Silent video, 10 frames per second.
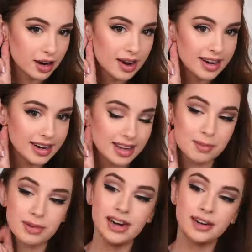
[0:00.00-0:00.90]
Alright, and
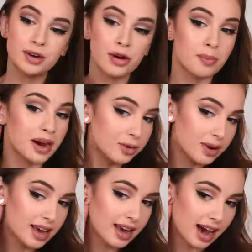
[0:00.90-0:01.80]
I'm ready to go. By the
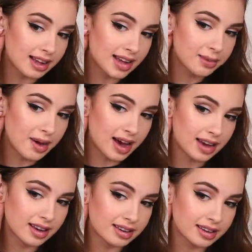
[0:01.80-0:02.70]
way, I like
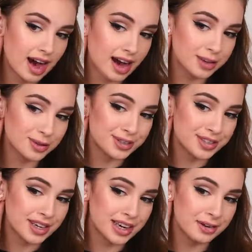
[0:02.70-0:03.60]
my
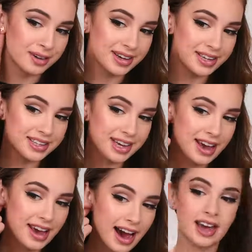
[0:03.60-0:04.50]
cactus earrings.
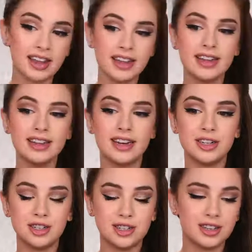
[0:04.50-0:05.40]
I think that
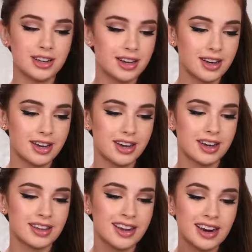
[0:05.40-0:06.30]

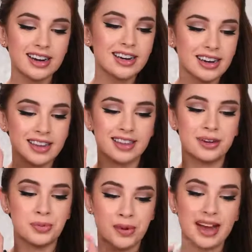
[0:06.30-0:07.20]
they're in
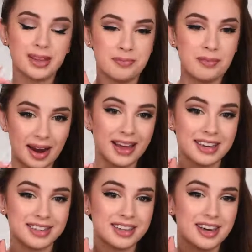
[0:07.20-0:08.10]
the right
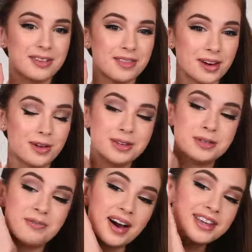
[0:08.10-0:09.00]
place
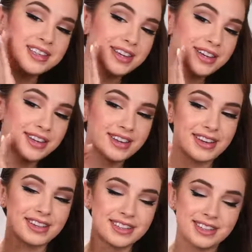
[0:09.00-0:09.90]
because my skin
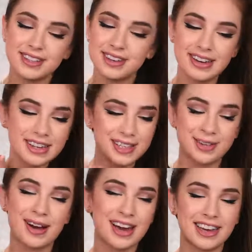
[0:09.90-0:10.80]
is as
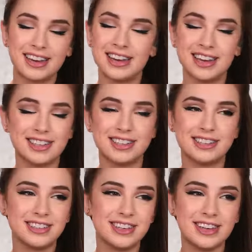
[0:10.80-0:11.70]
dry
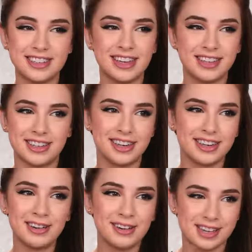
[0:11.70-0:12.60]
as desert.
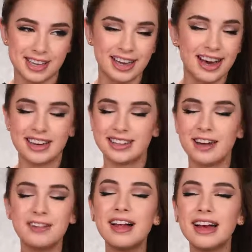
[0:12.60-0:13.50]
Honestly guys,
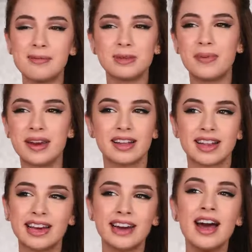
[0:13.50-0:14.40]
I feel like I'm spending
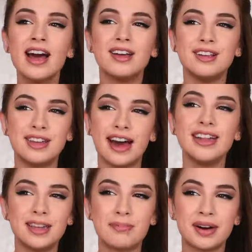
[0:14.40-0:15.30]
like
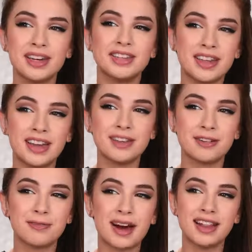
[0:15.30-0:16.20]
90%
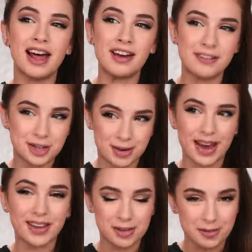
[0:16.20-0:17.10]
of my life
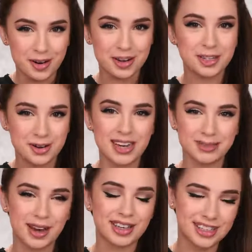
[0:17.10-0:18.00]
trying to
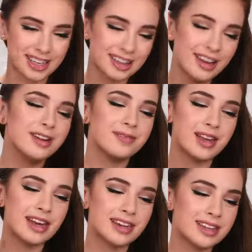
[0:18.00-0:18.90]
moisturize my skin.
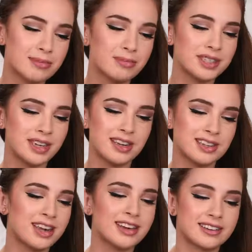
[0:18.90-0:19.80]
The other 10%
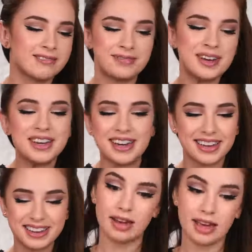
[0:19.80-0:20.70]
is like
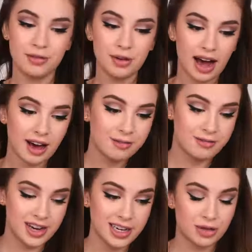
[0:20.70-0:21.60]
eating. Like if you have
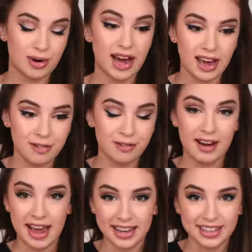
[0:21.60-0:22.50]
very dry
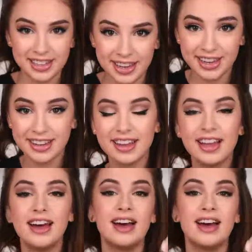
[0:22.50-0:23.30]
flaky skin,